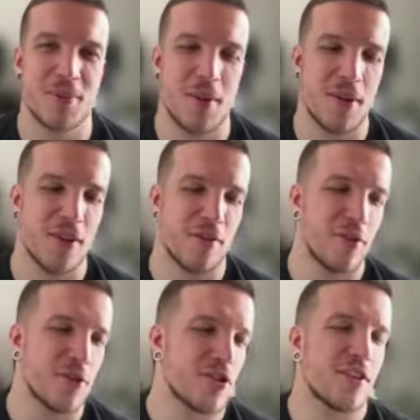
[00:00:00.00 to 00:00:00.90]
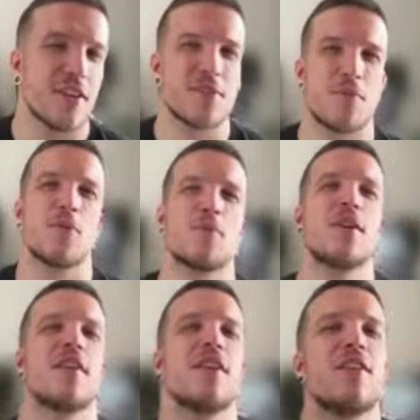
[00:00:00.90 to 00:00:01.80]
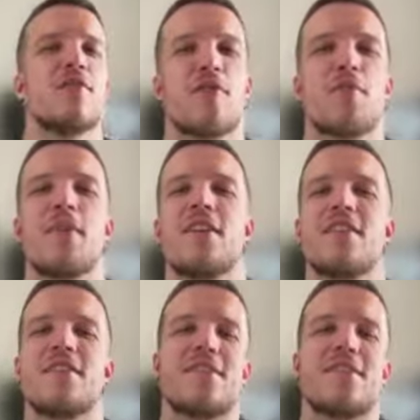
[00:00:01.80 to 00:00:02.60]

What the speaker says: Maybe in the future there won't be a need for me.